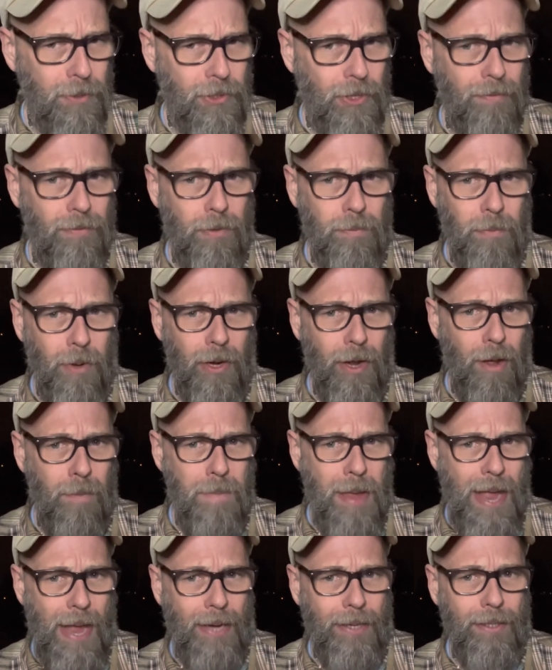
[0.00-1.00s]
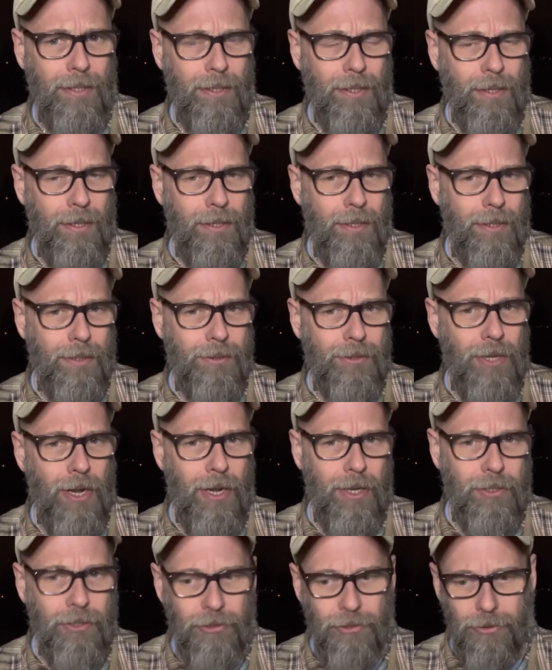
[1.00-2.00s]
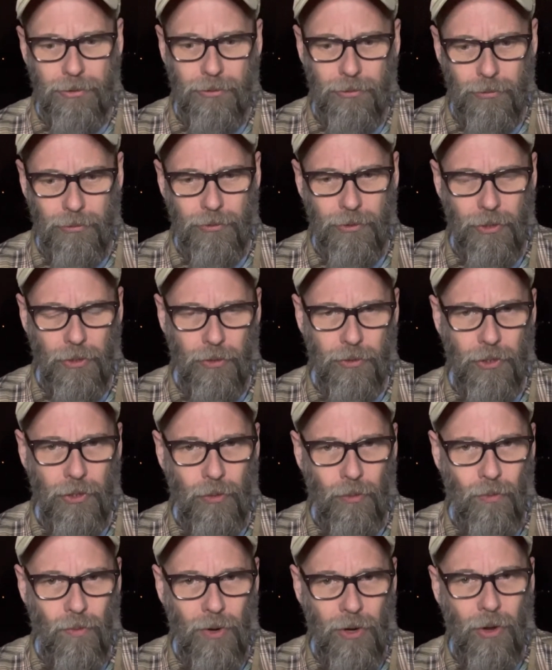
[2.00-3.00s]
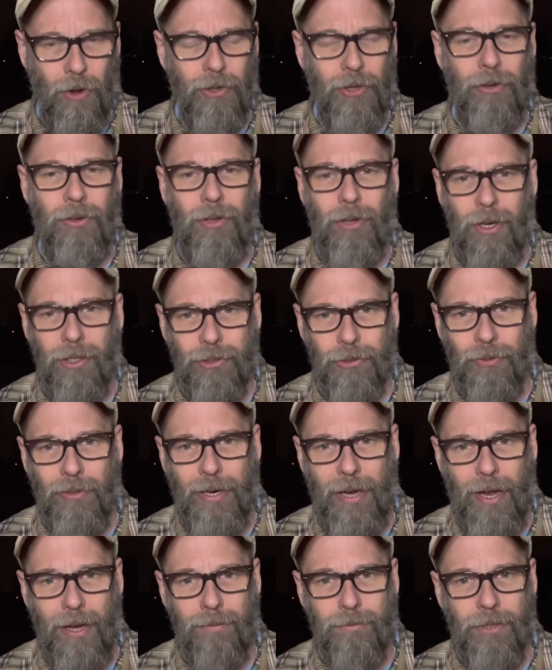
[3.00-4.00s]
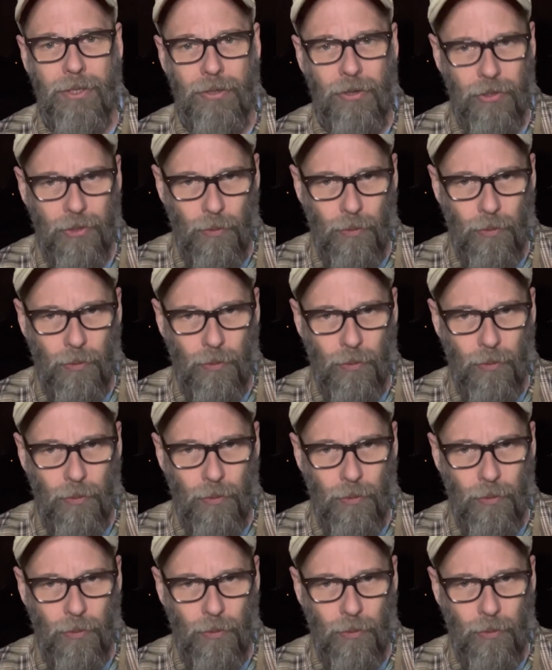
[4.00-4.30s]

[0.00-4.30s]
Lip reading: of the bug out bag is not to, you know, you don't want all your luxury items in there.